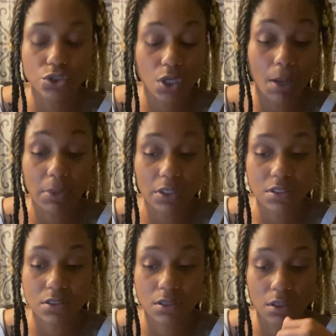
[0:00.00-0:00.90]

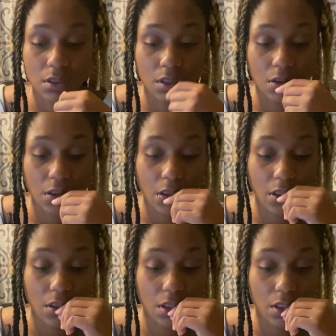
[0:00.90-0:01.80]
traumas,
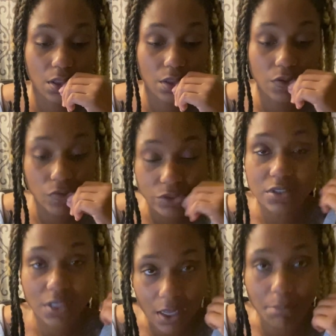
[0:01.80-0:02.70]
you're
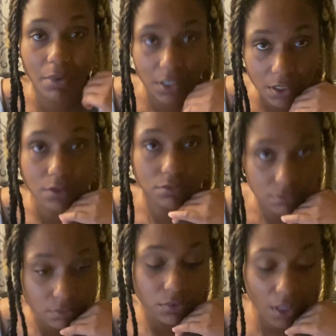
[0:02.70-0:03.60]
stuck, buddy.
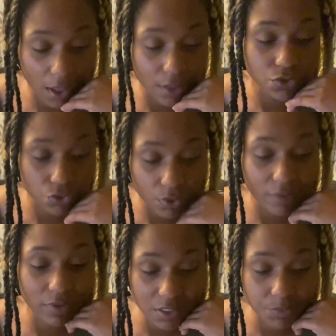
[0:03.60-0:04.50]
Yeah, until you
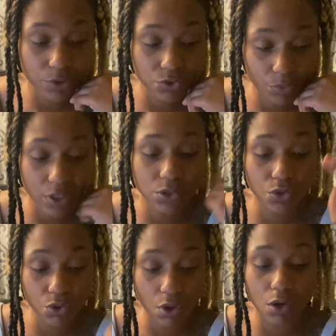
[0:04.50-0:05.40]
have that spiritual way, until
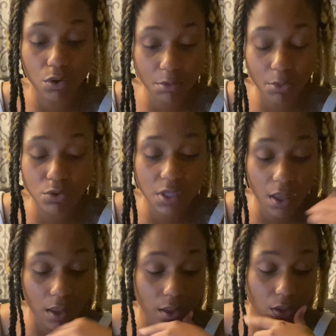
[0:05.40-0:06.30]
you call on the Most
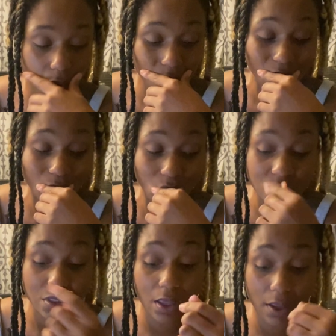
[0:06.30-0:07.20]
High, you're
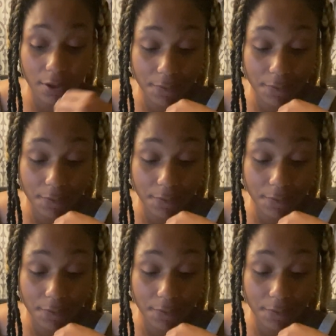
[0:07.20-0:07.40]
stuck.